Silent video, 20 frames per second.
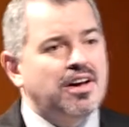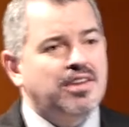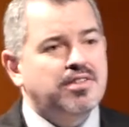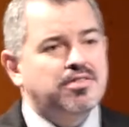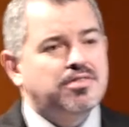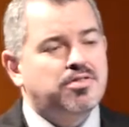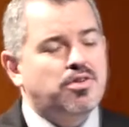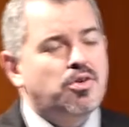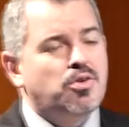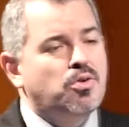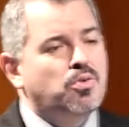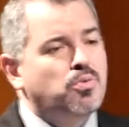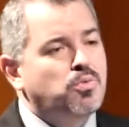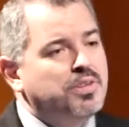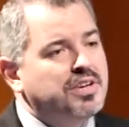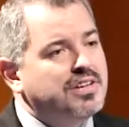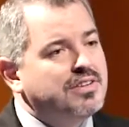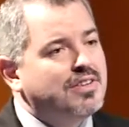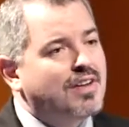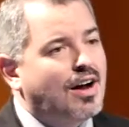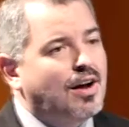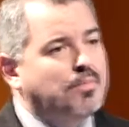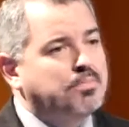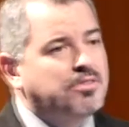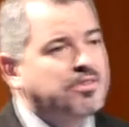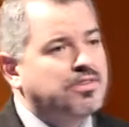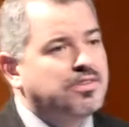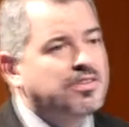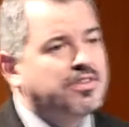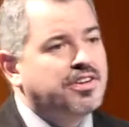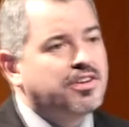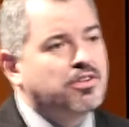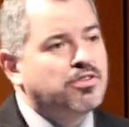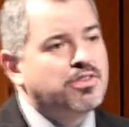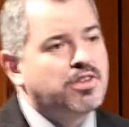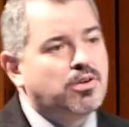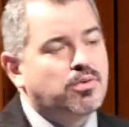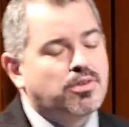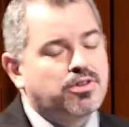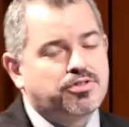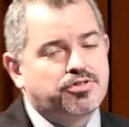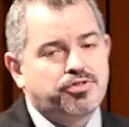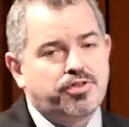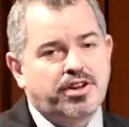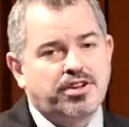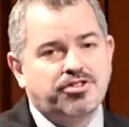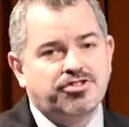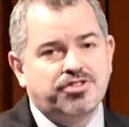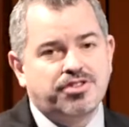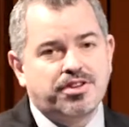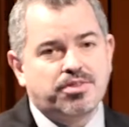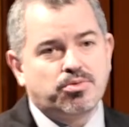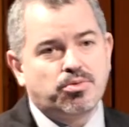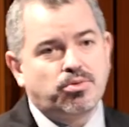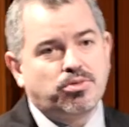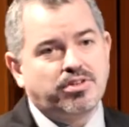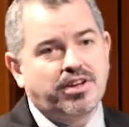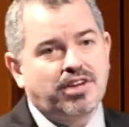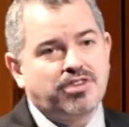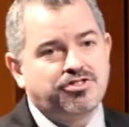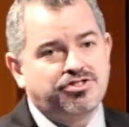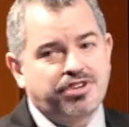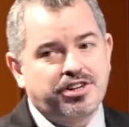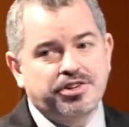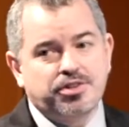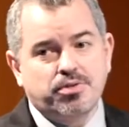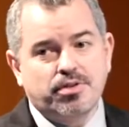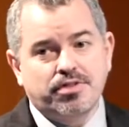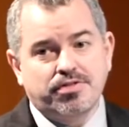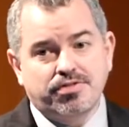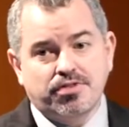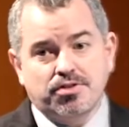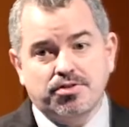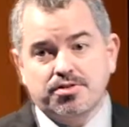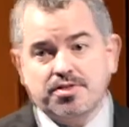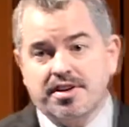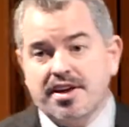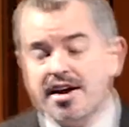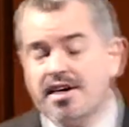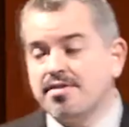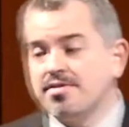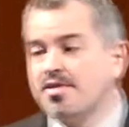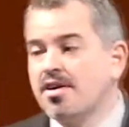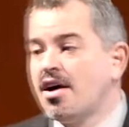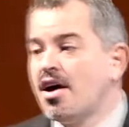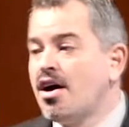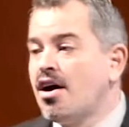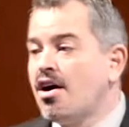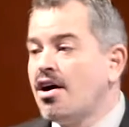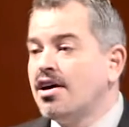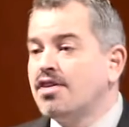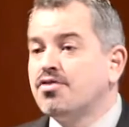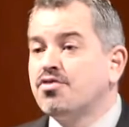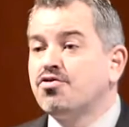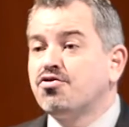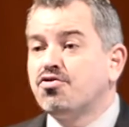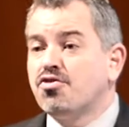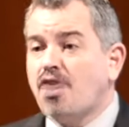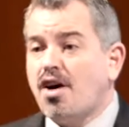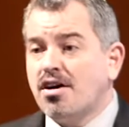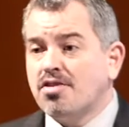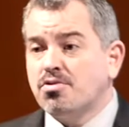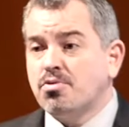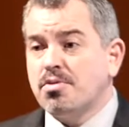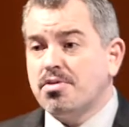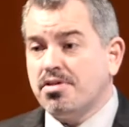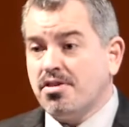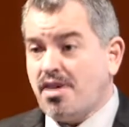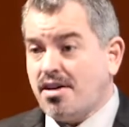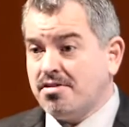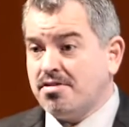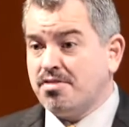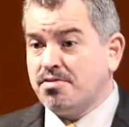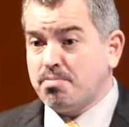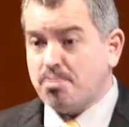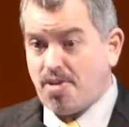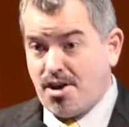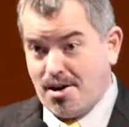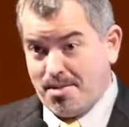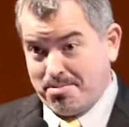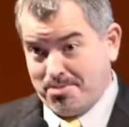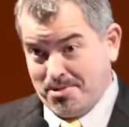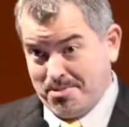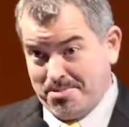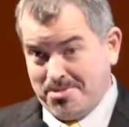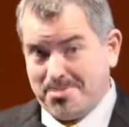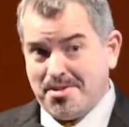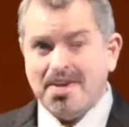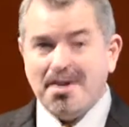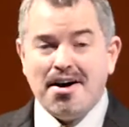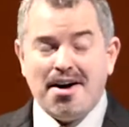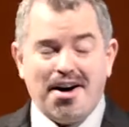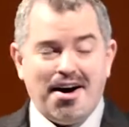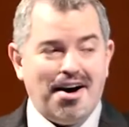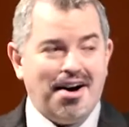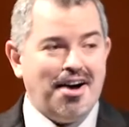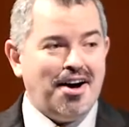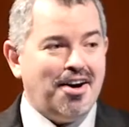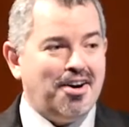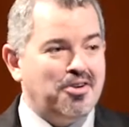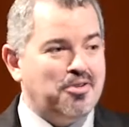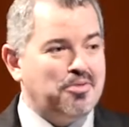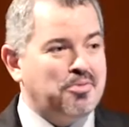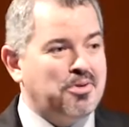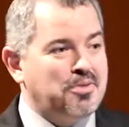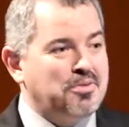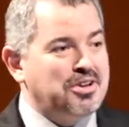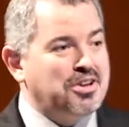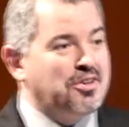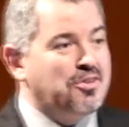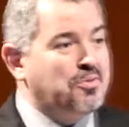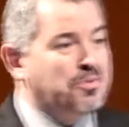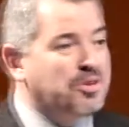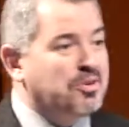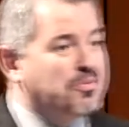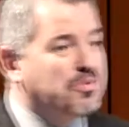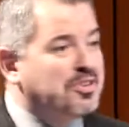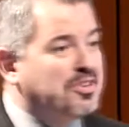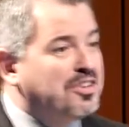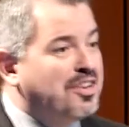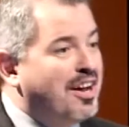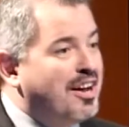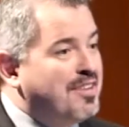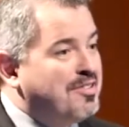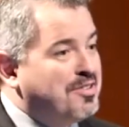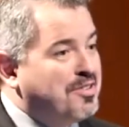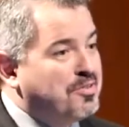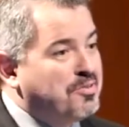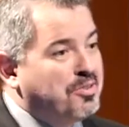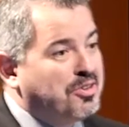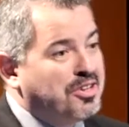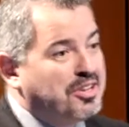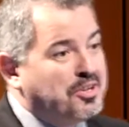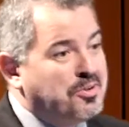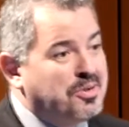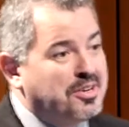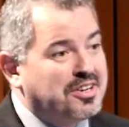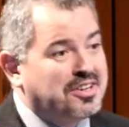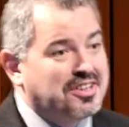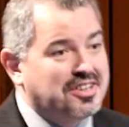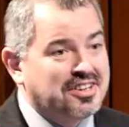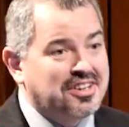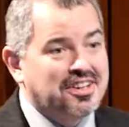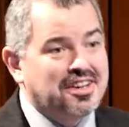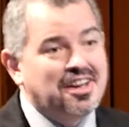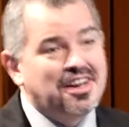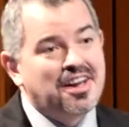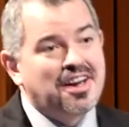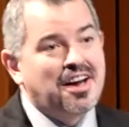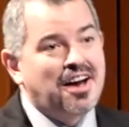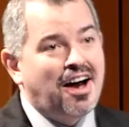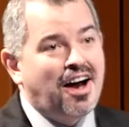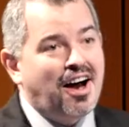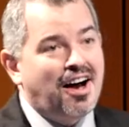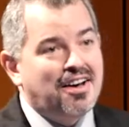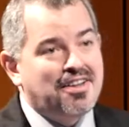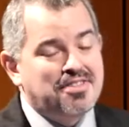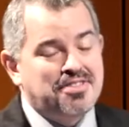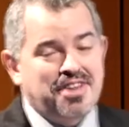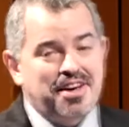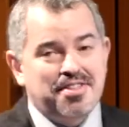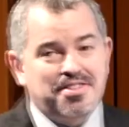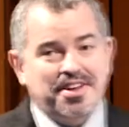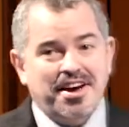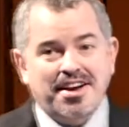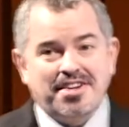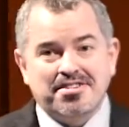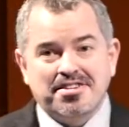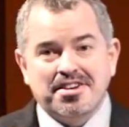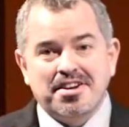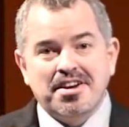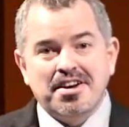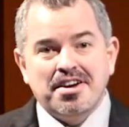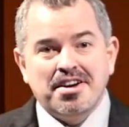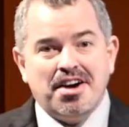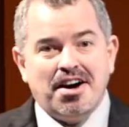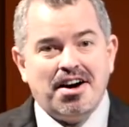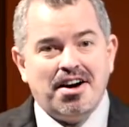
And so we adopted a narrow network strategy that rolled out January 1st and it's fraught with lots of problems. We're realizing really quickly to